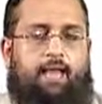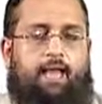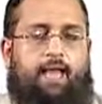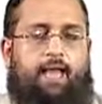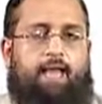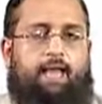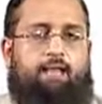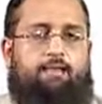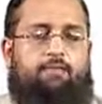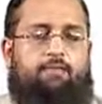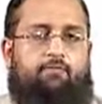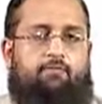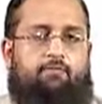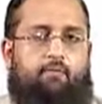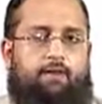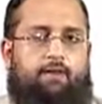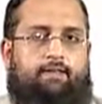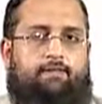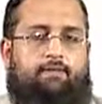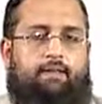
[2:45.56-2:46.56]
And
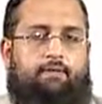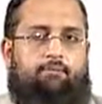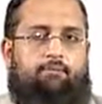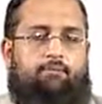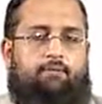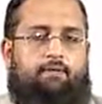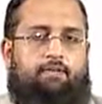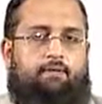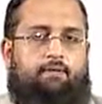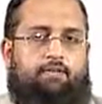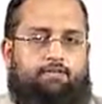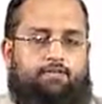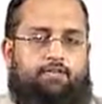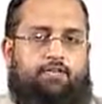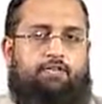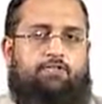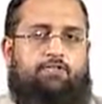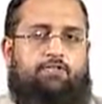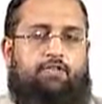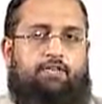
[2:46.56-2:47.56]
for example,
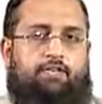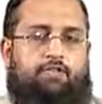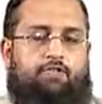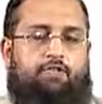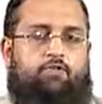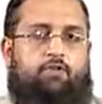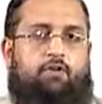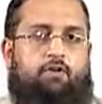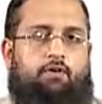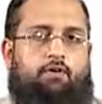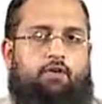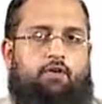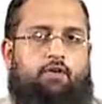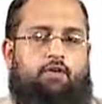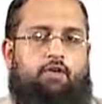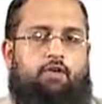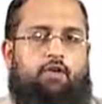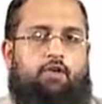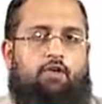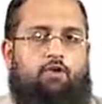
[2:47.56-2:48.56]
searching,
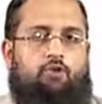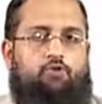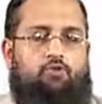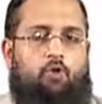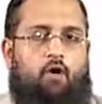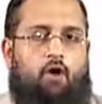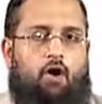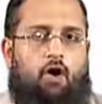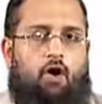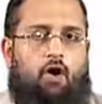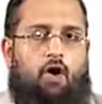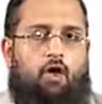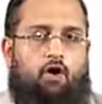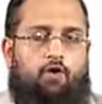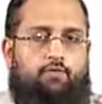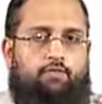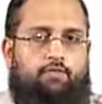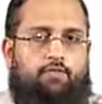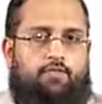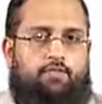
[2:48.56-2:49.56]
sorting, so all
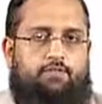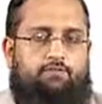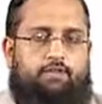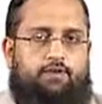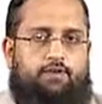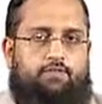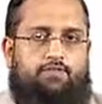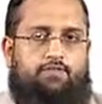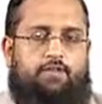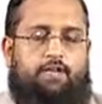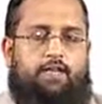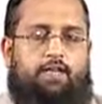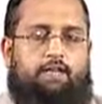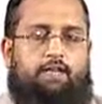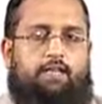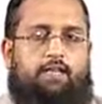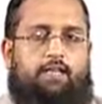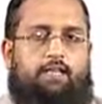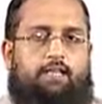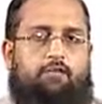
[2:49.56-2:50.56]
of such
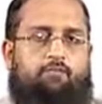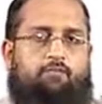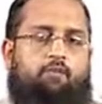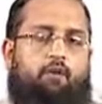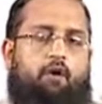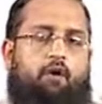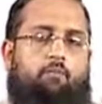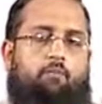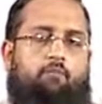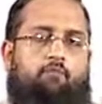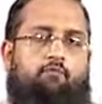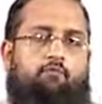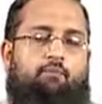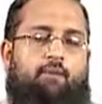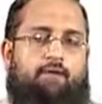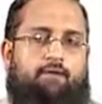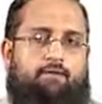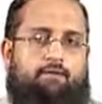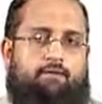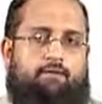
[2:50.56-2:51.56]
functionality in the form of
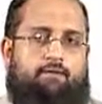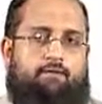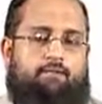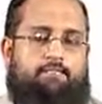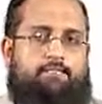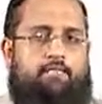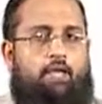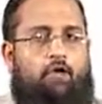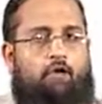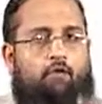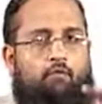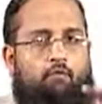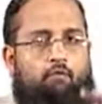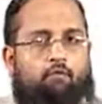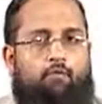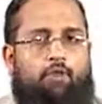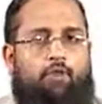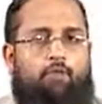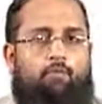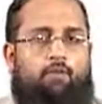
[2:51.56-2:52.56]
methods
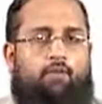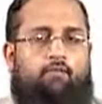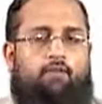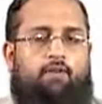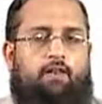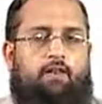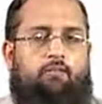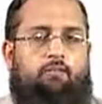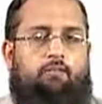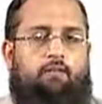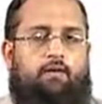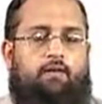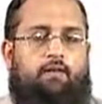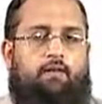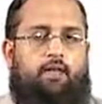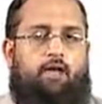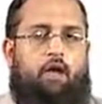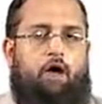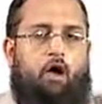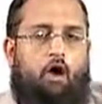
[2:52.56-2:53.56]
will be available
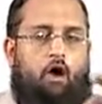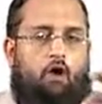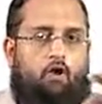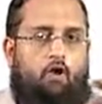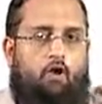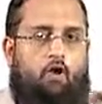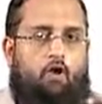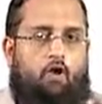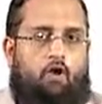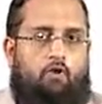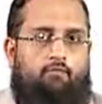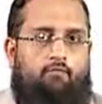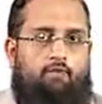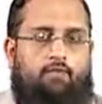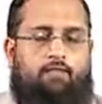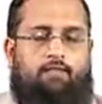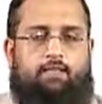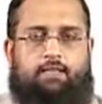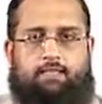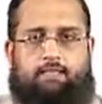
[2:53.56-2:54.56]
along
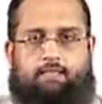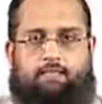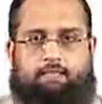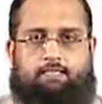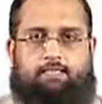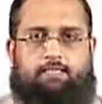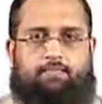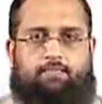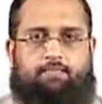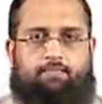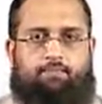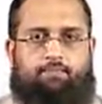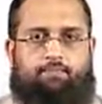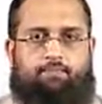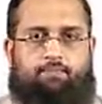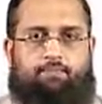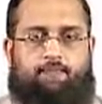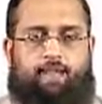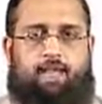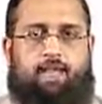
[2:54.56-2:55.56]
with the list
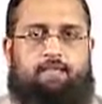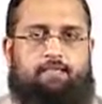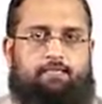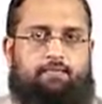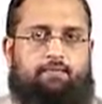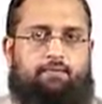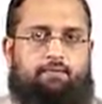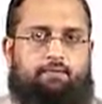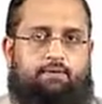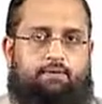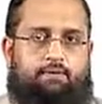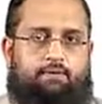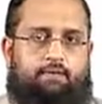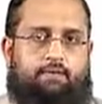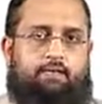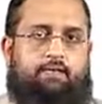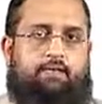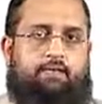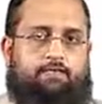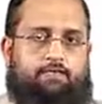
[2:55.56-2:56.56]
as a
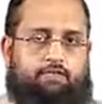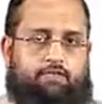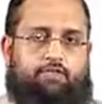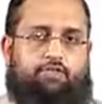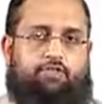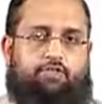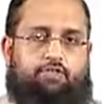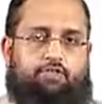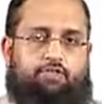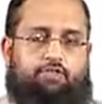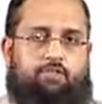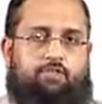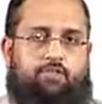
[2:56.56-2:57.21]
data structure.